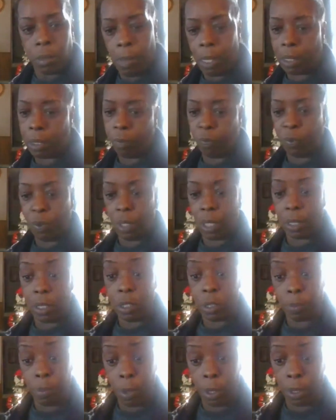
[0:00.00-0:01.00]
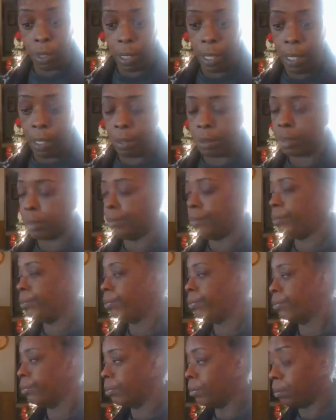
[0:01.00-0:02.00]
to make him feel like he's a part of the house,
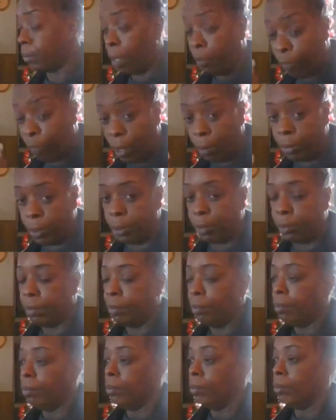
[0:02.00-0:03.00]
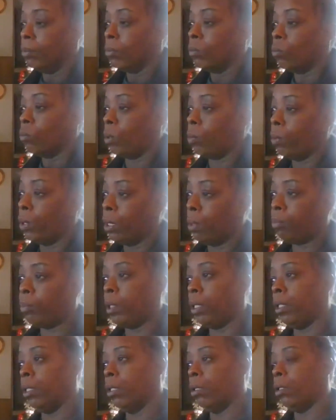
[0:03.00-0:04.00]
the family. We went
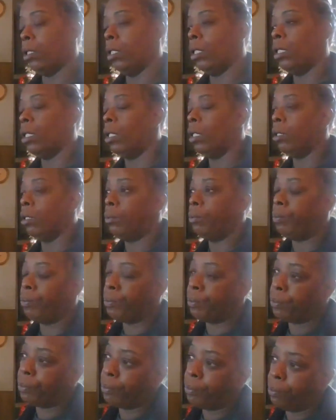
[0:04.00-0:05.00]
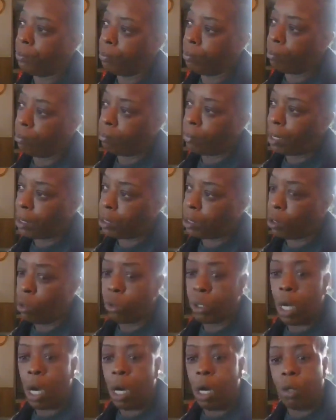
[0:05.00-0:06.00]
up there, and uh, my
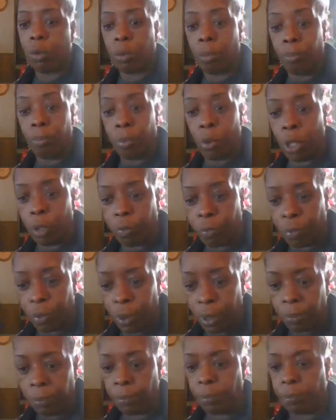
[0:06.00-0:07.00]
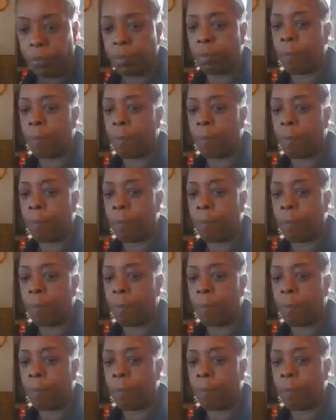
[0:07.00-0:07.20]
so-called boyfriend,